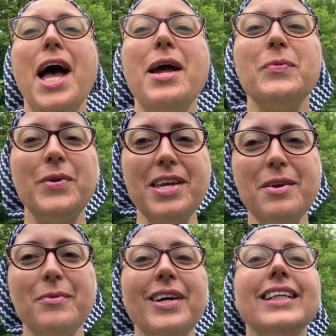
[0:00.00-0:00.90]
And
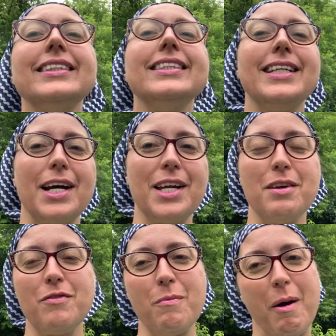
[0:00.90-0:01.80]
we will get stuck
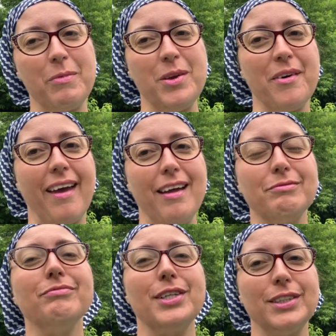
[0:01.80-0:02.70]
in Vermont with you
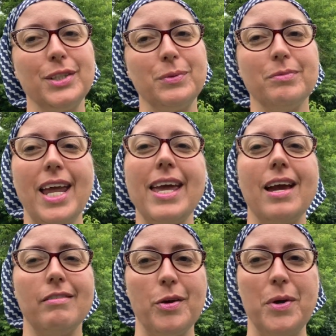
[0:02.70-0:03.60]
again real soon. Take
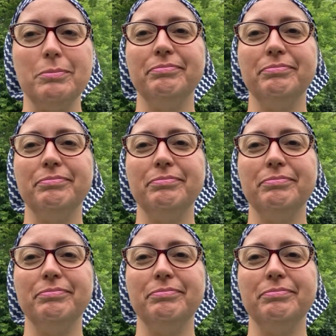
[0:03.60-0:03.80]
care, everyone.